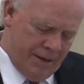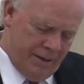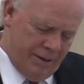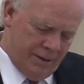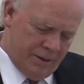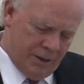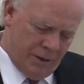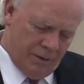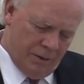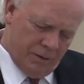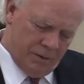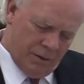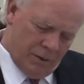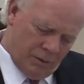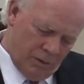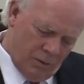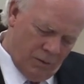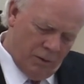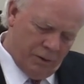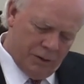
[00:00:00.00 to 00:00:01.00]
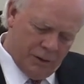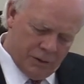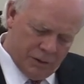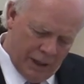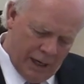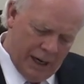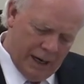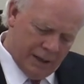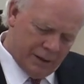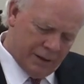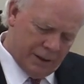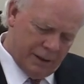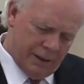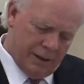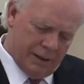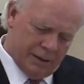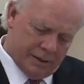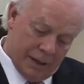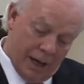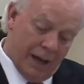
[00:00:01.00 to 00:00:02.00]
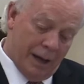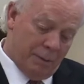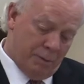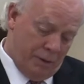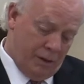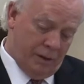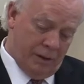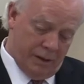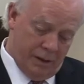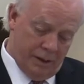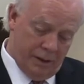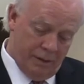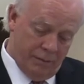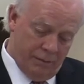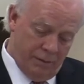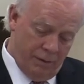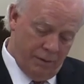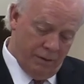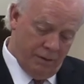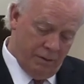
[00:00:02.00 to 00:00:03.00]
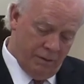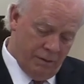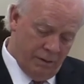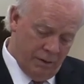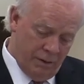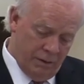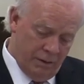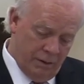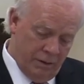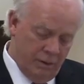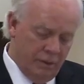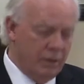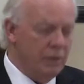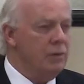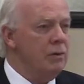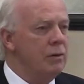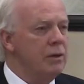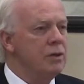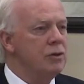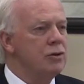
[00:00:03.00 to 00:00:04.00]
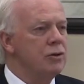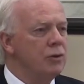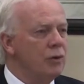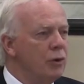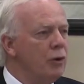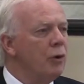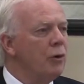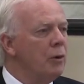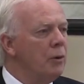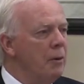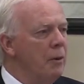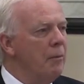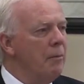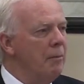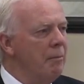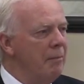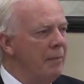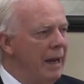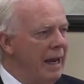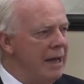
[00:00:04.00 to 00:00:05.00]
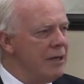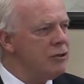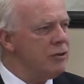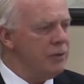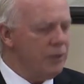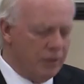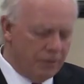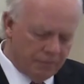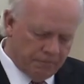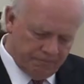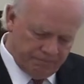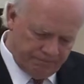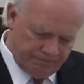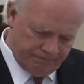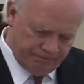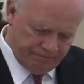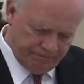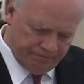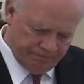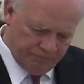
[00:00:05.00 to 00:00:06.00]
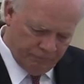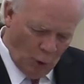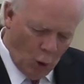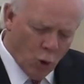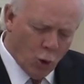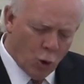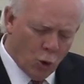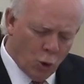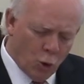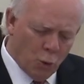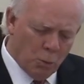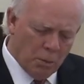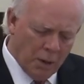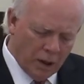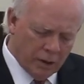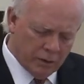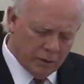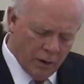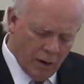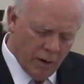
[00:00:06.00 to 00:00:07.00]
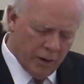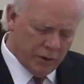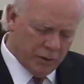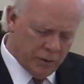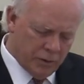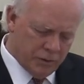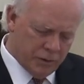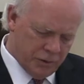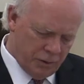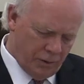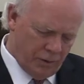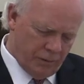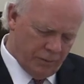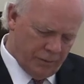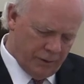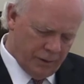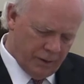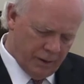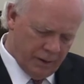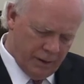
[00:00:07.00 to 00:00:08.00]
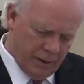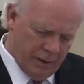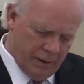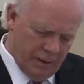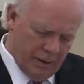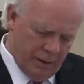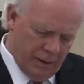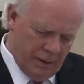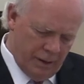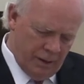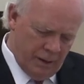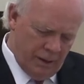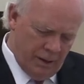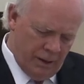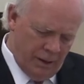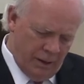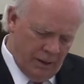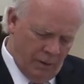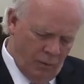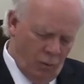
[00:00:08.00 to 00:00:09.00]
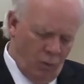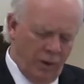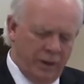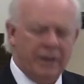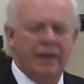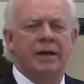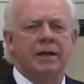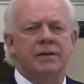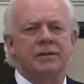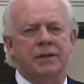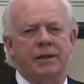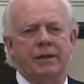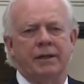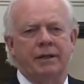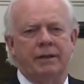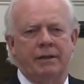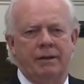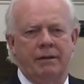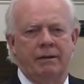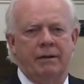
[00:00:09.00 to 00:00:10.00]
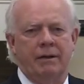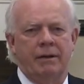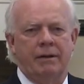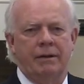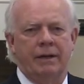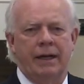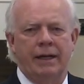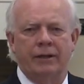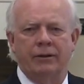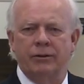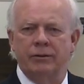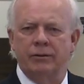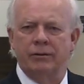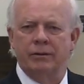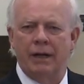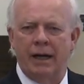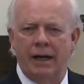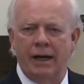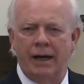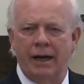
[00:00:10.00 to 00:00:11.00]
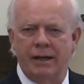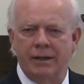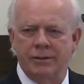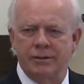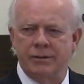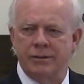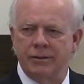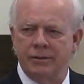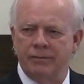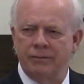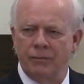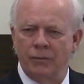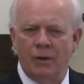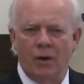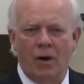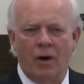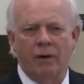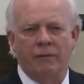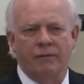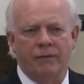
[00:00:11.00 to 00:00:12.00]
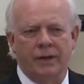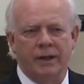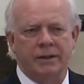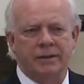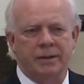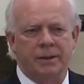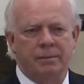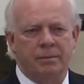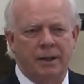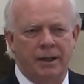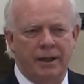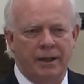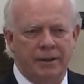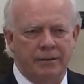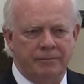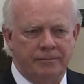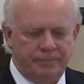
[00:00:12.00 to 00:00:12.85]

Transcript: So the Lord is asking us, I believe, who is your master? Whom are you serving? What is it that your eyes are fixed upon?